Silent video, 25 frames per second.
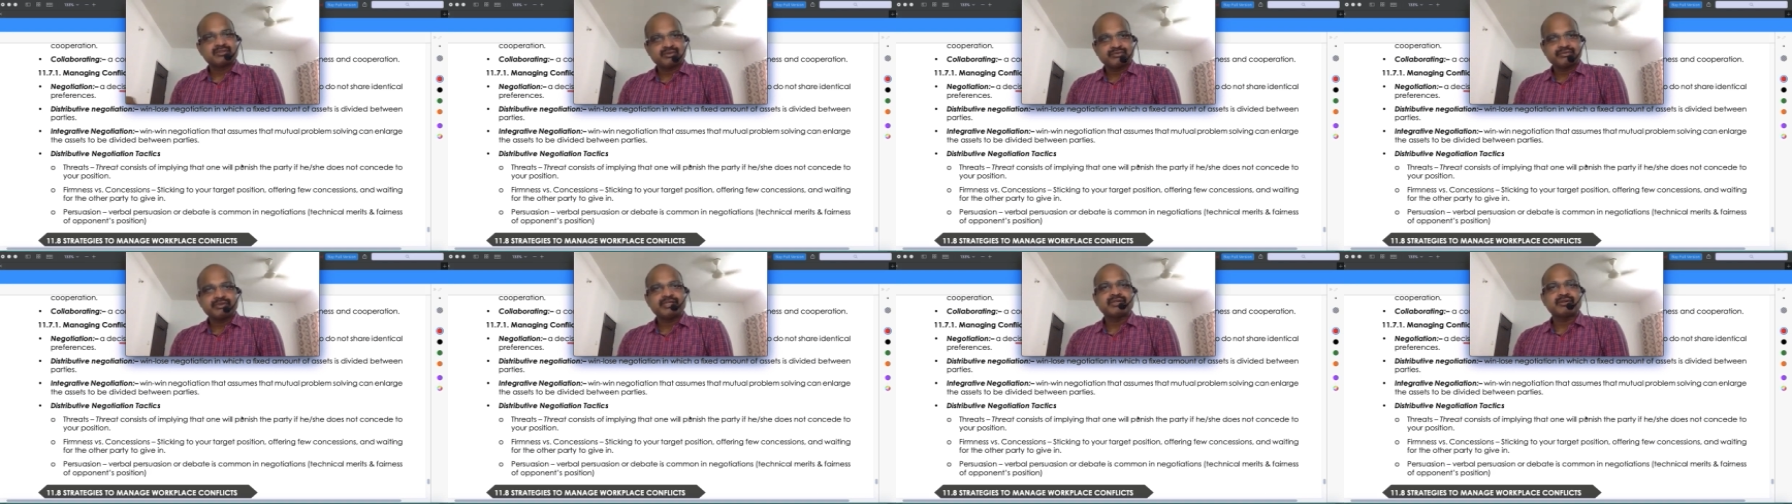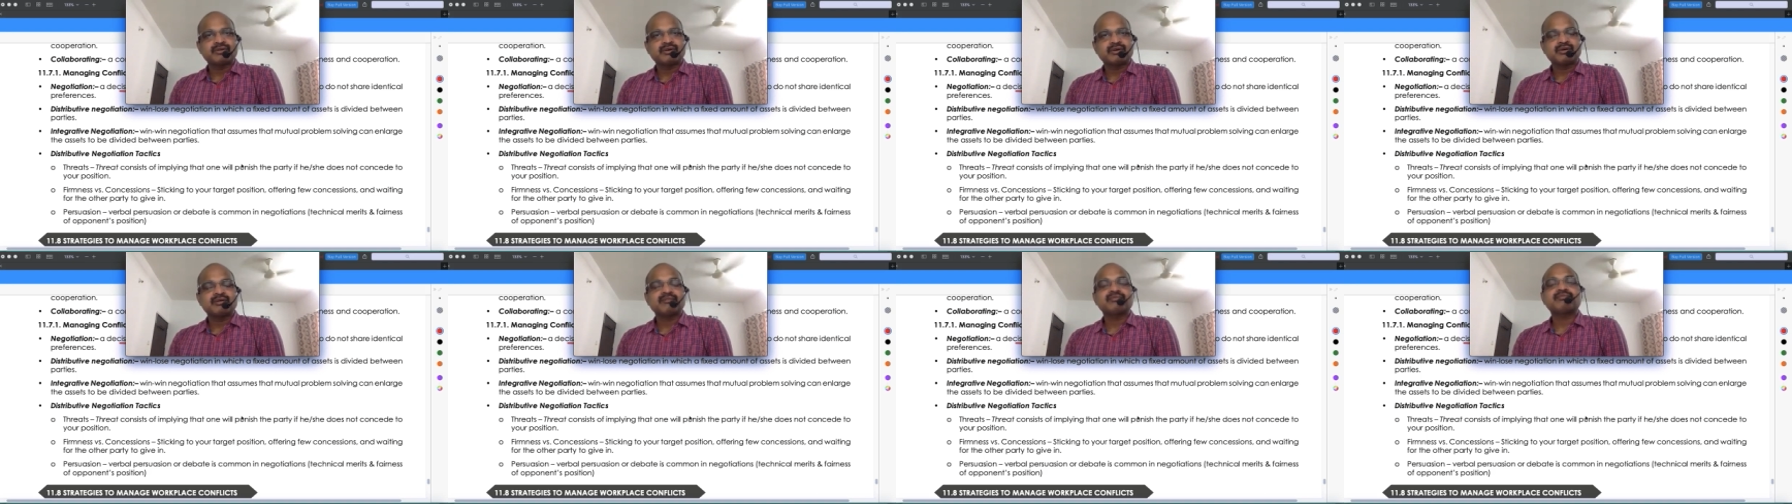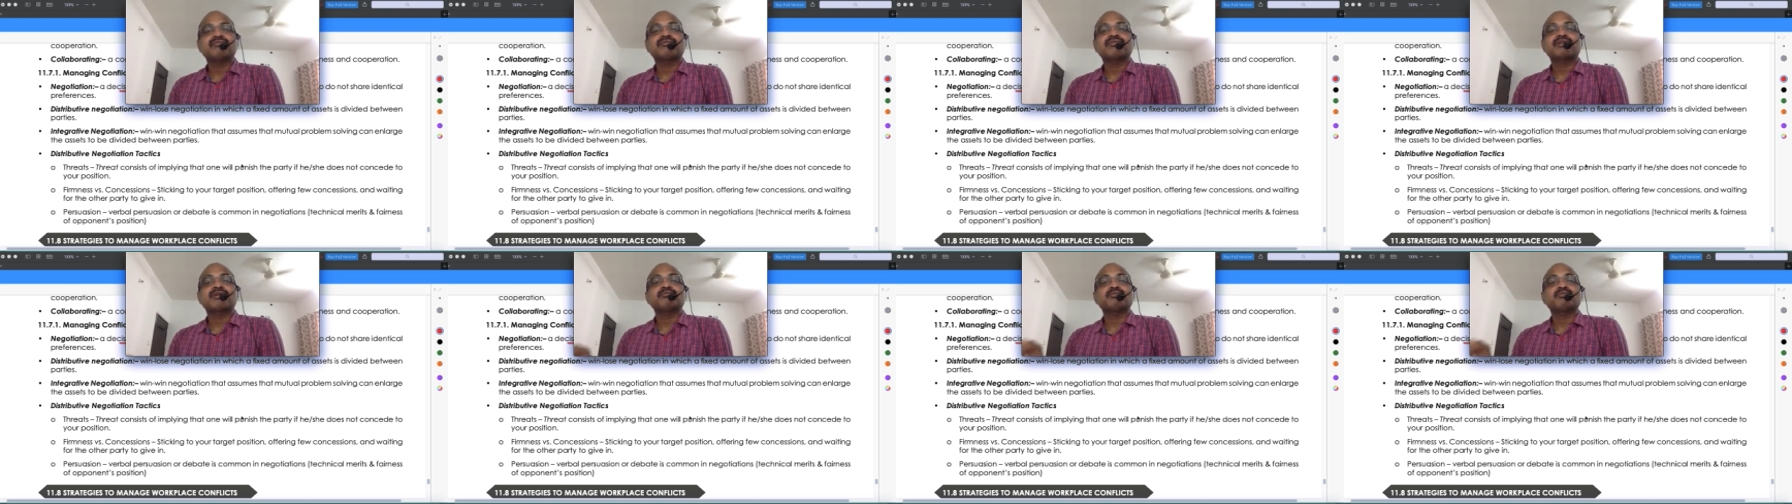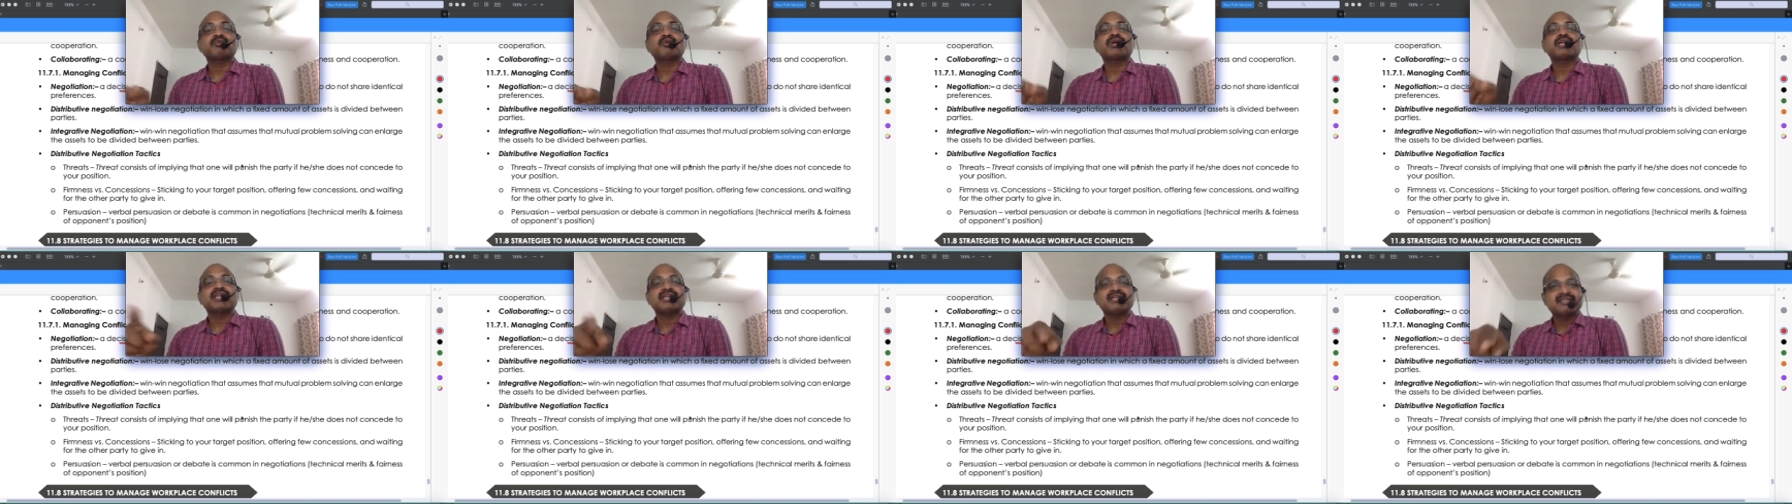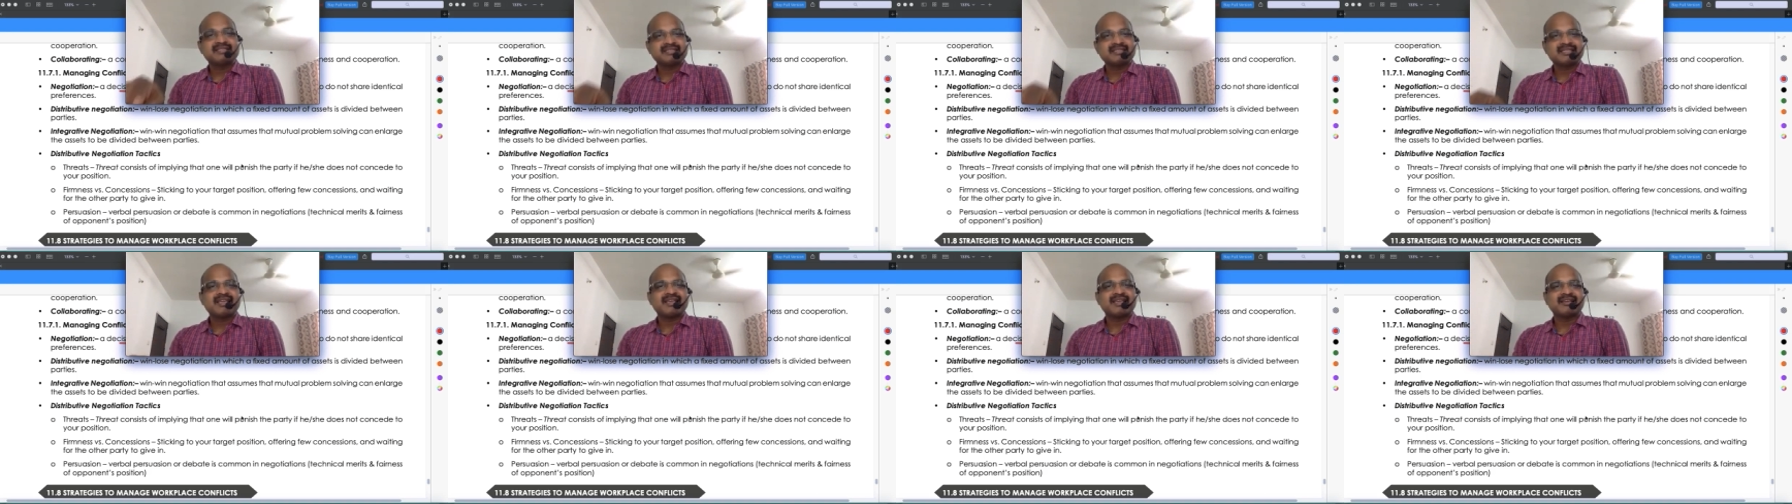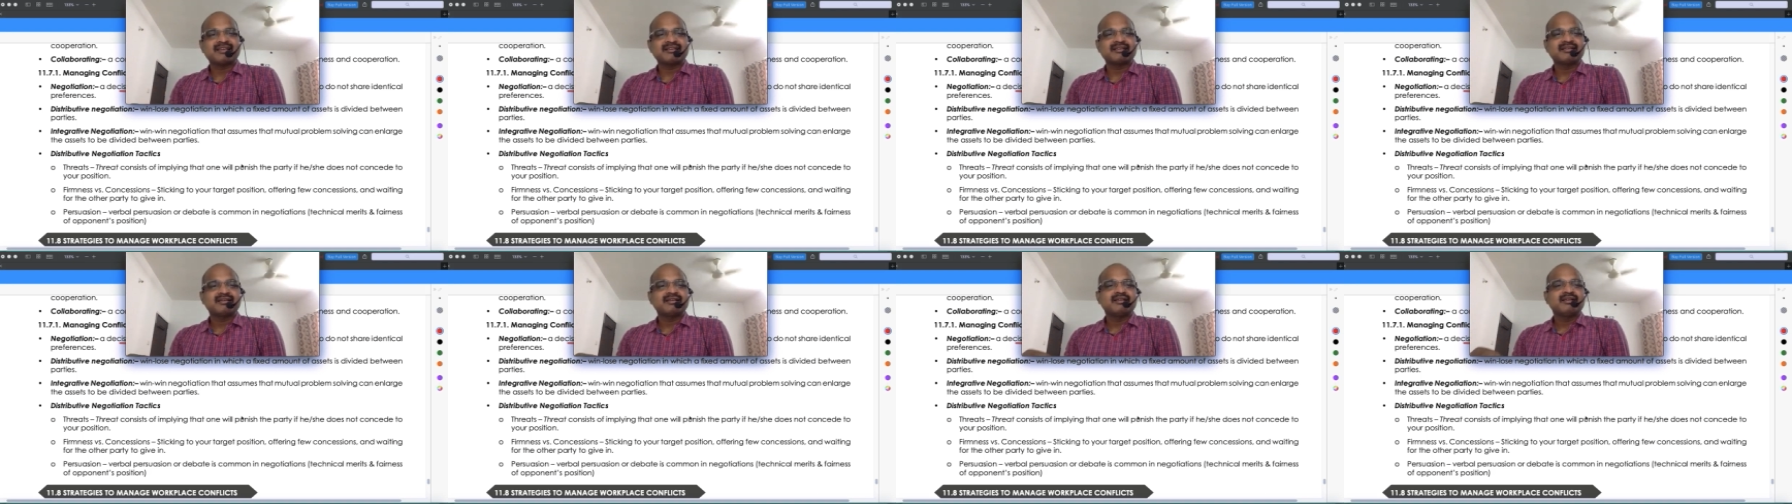to withdraw from what he's
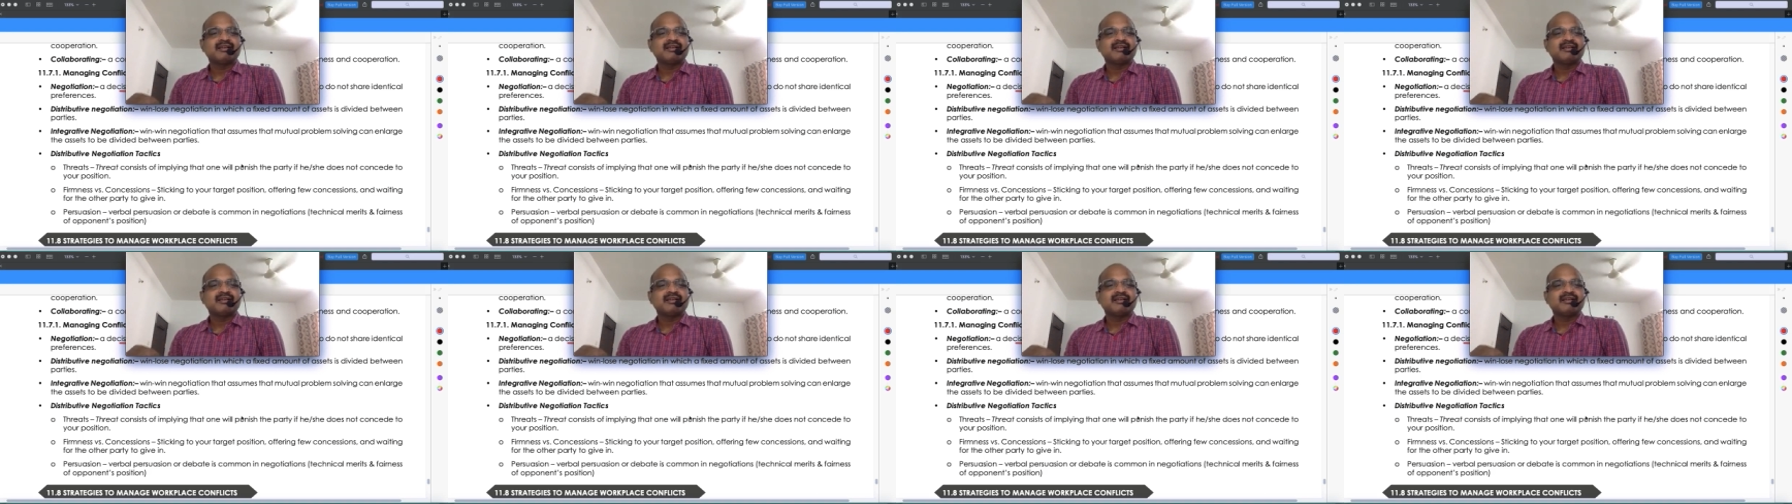saying,